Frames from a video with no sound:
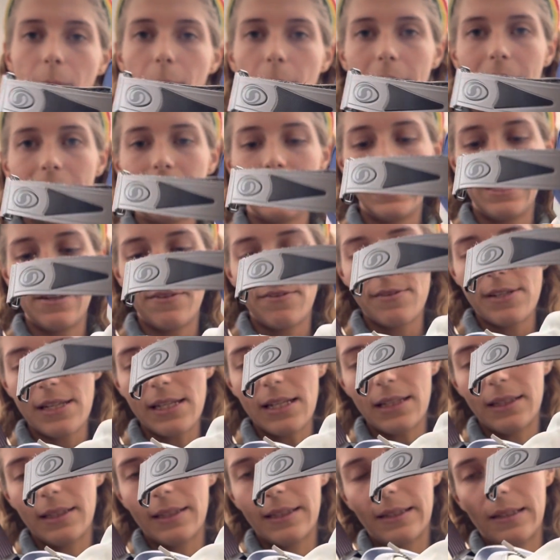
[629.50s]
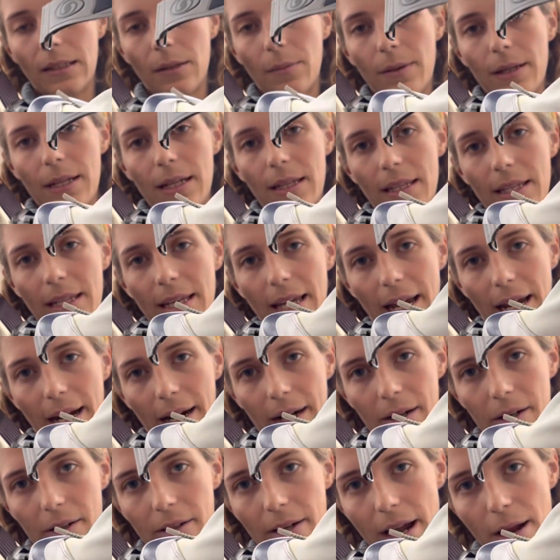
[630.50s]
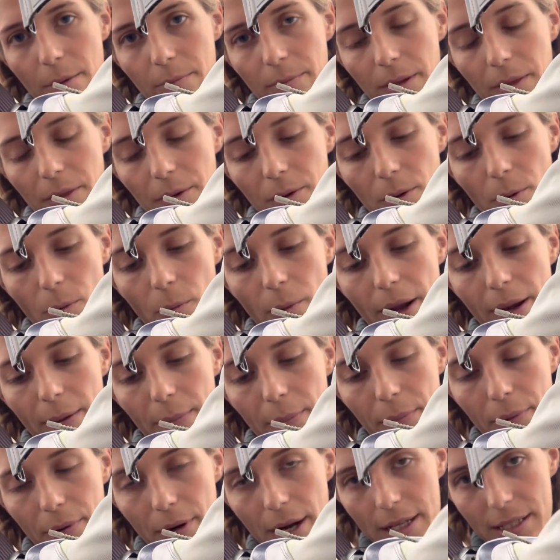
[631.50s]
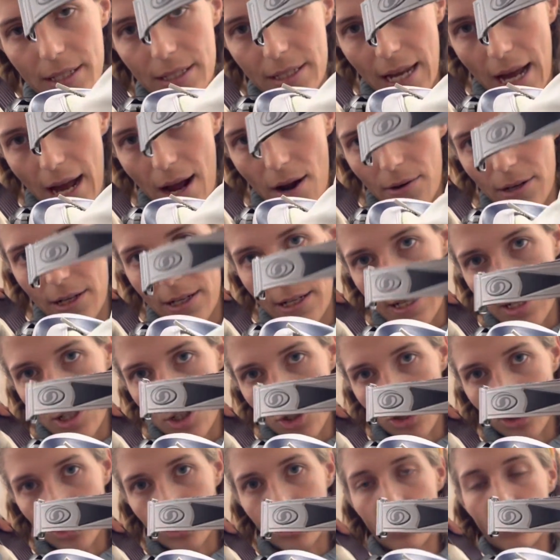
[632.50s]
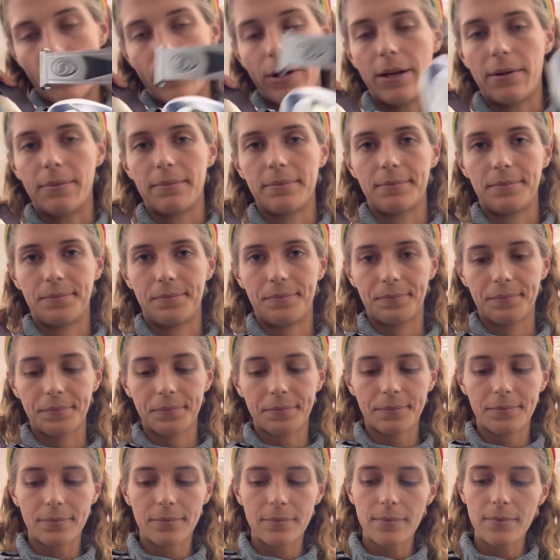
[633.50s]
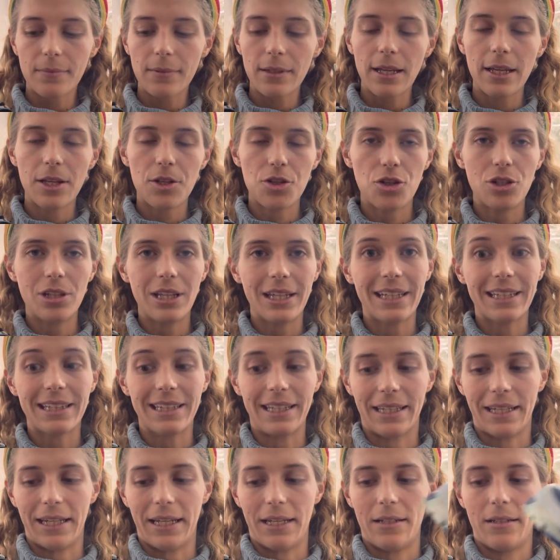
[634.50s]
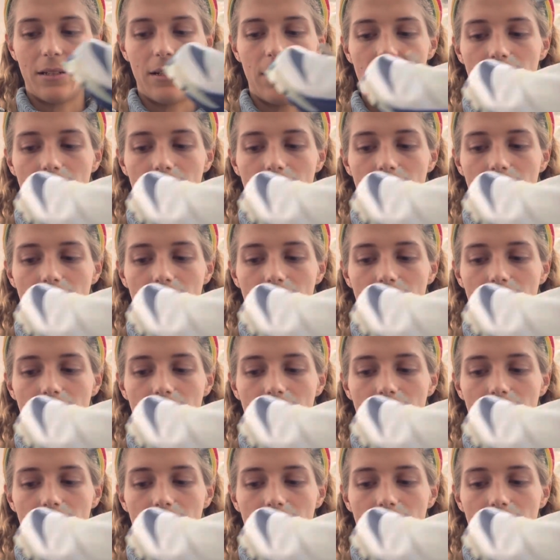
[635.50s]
lift it a little bit in the air, and with your weight, press down and it should go in. It should like click in.